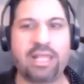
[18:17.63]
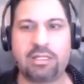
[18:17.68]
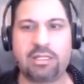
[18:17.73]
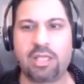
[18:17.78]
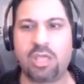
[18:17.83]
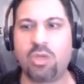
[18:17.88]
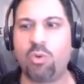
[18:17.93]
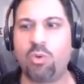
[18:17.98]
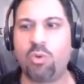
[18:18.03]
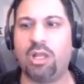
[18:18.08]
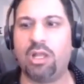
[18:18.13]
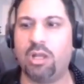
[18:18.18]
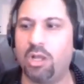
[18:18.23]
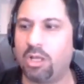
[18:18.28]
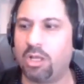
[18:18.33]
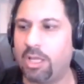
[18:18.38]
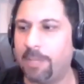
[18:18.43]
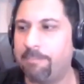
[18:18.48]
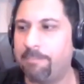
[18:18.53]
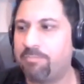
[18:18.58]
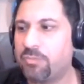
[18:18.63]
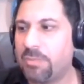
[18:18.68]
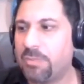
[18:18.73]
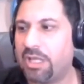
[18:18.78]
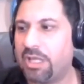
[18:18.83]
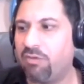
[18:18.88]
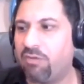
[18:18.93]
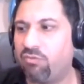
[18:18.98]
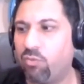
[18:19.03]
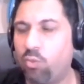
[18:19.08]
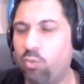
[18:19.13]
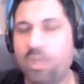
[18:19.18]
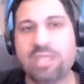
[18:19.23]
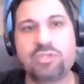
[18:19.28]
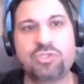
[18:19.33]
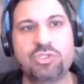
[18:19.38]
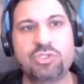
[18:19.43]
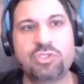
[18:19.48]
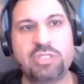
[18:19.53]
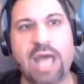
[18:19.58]
I tell you what, okay, if
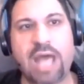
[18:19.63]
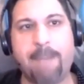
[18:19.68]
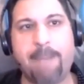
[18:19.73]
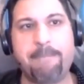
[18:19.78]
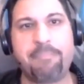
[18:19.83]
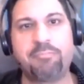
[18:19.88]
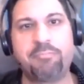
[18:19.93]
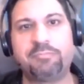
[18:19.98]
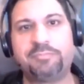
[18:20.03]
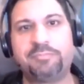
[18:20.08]
we stop